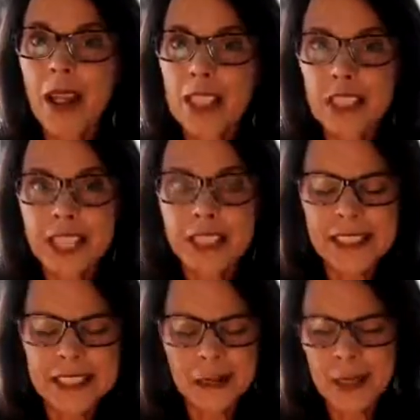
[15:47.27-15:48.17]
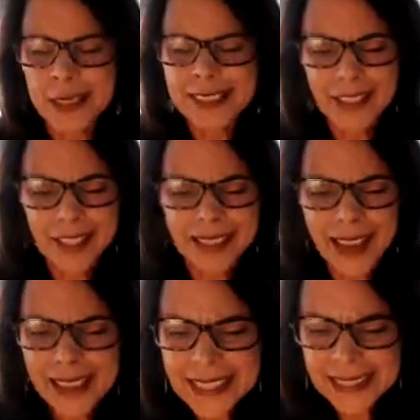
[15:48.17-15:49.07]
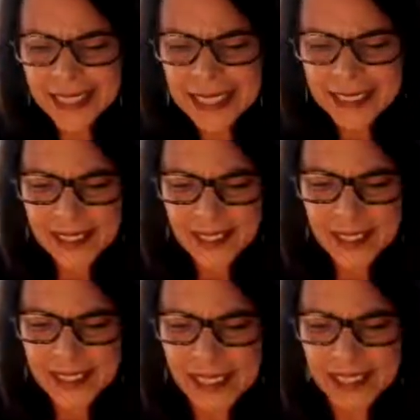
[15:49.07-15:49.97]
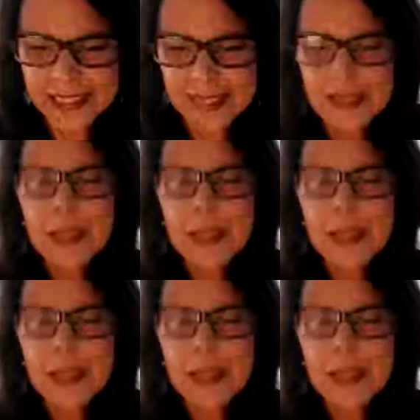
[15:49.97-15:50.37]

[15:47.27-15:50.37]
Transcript: It changes their mood. It's such a tiny, tiny thing,